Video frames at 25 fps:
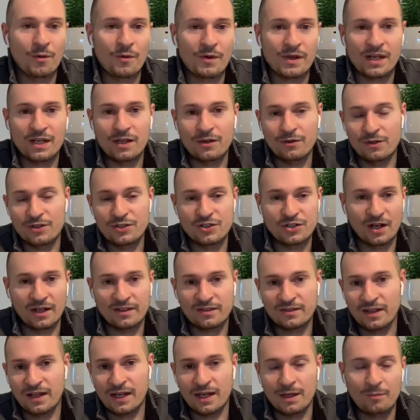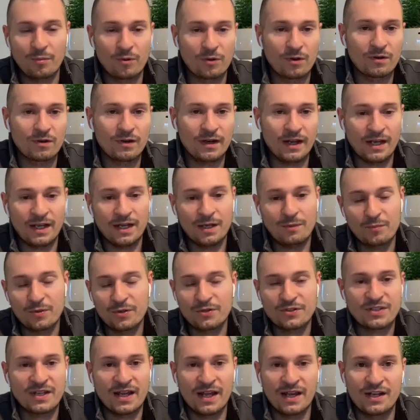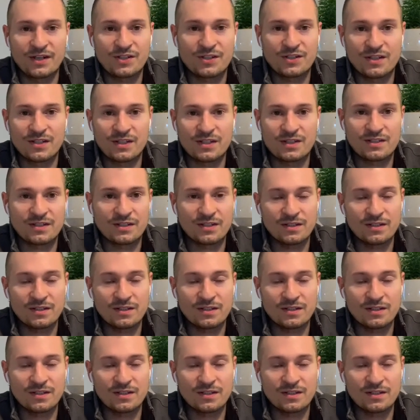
need to adjust any percentages,